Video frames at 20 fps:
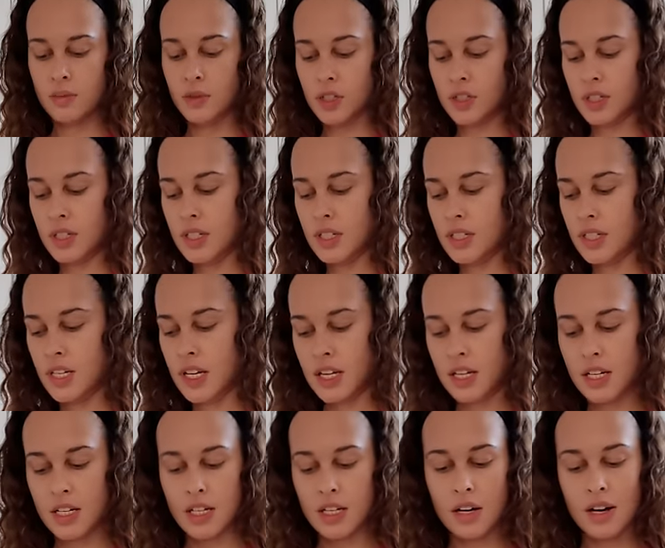I'm just gonna
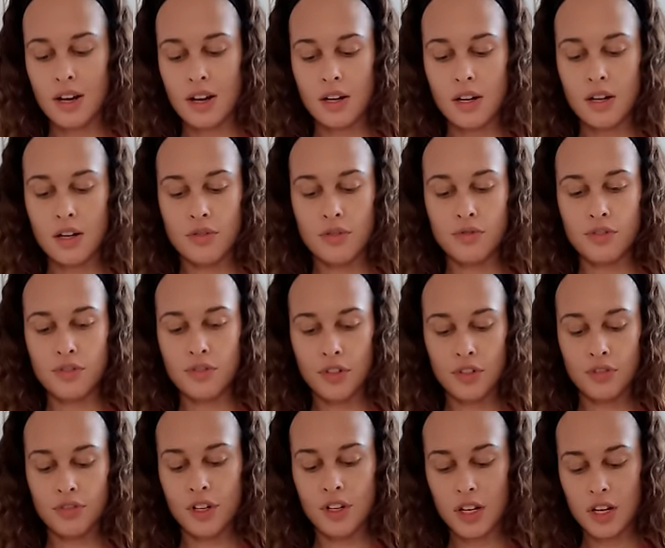take half
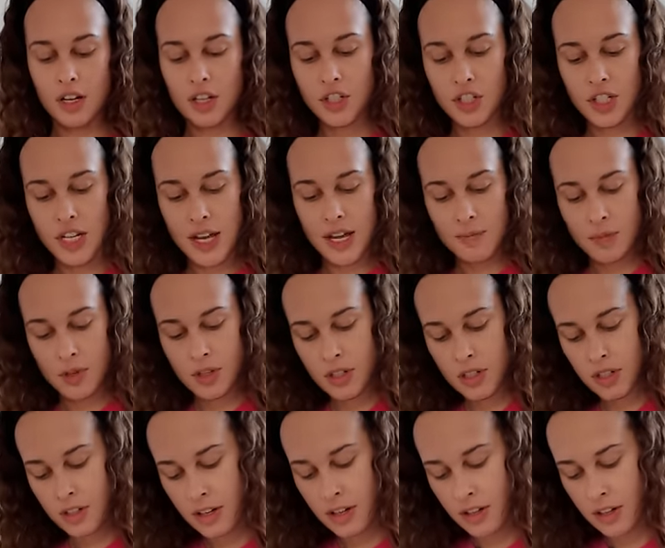of a large
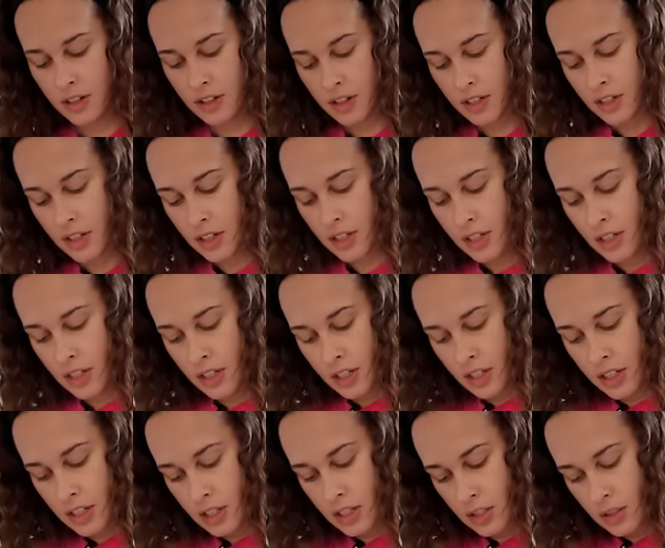lemon,
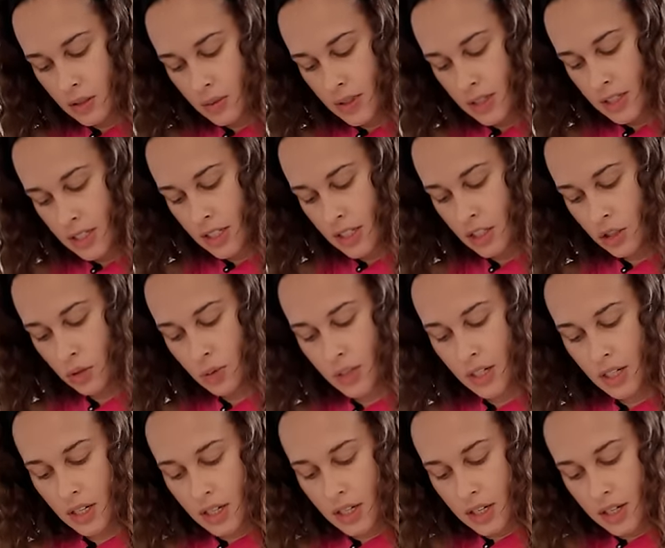squeeze it into a
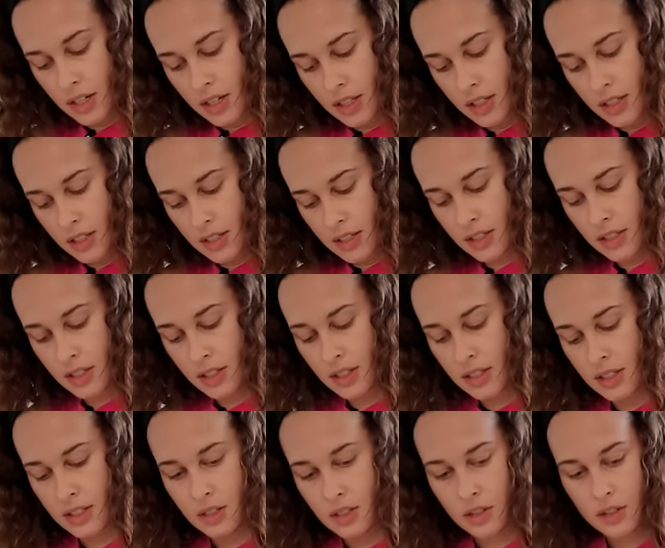glass,
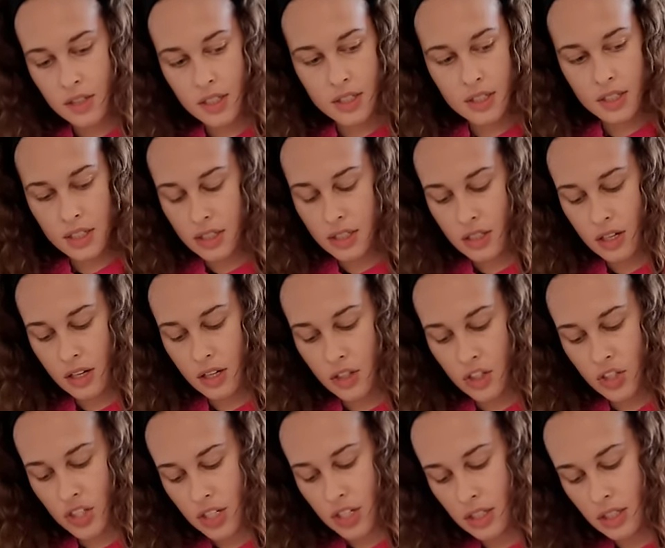this is honestly
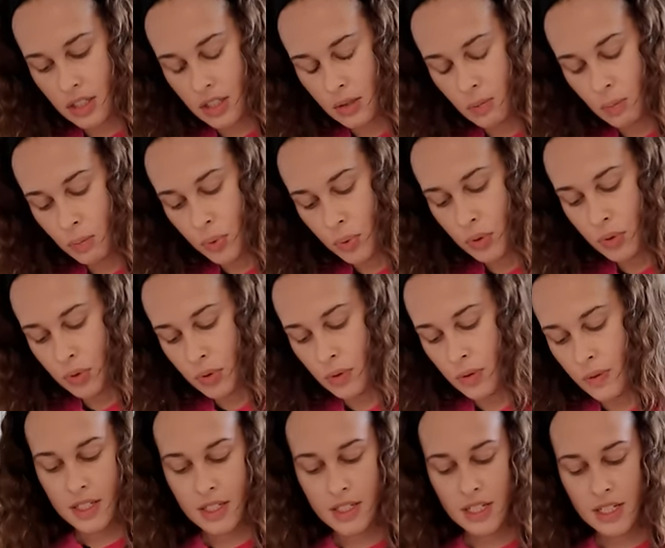such a
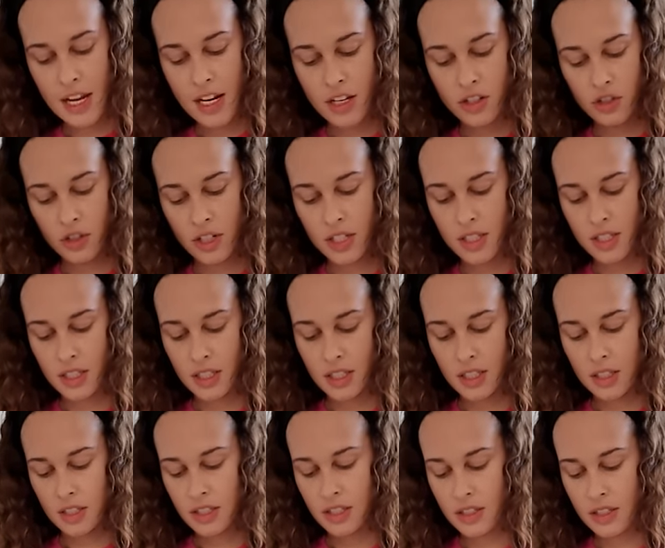simple salad
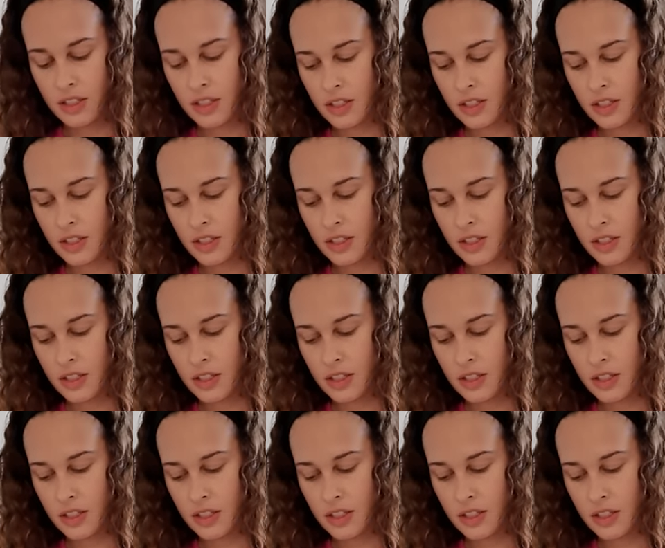dressing,